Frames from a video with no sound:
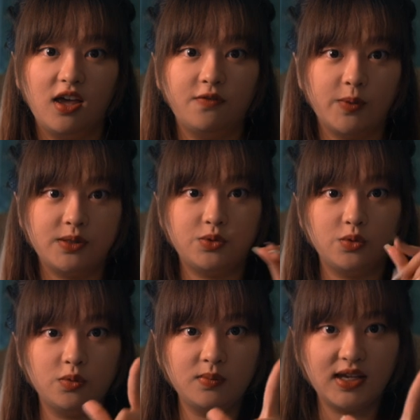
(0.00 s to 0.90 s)
If we
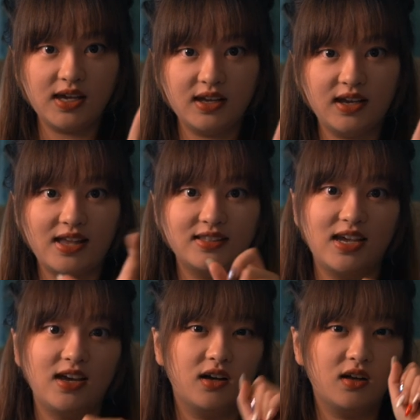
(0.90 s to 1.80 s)
zoom in and
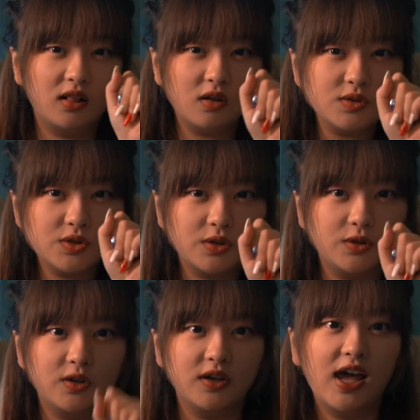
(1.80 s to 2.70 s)
take a closer
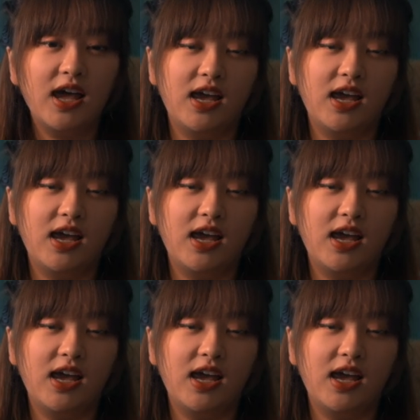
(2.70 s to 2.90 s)
look,